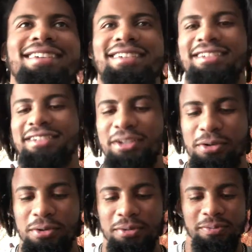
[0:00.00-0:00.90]

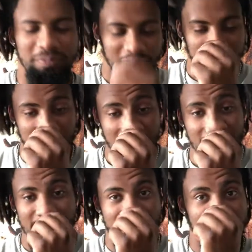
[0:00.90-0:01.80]
So
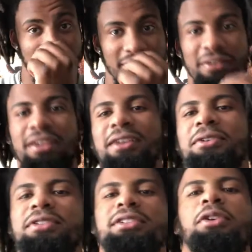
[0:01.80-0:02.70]
this video
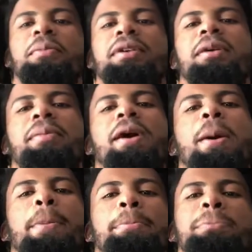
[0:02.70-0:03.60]
is gonna be
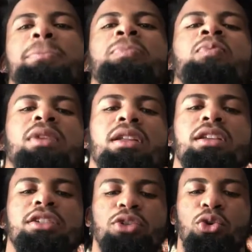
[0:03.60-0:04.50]
about
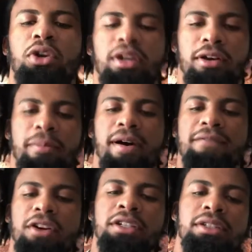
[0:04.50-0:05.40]
the story of my
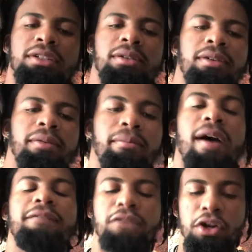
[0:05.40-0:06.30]

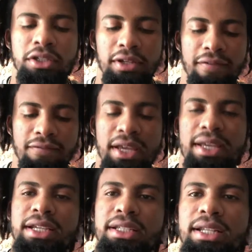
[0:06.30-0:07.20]
first
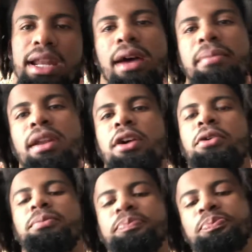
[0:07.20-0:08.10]
vacation that I've been on.
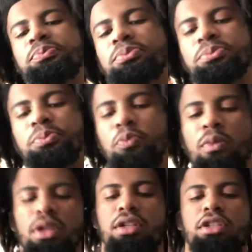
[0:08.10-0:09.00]

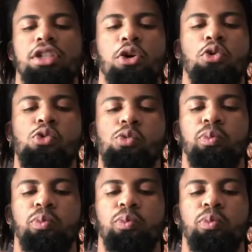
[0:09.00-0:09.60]
So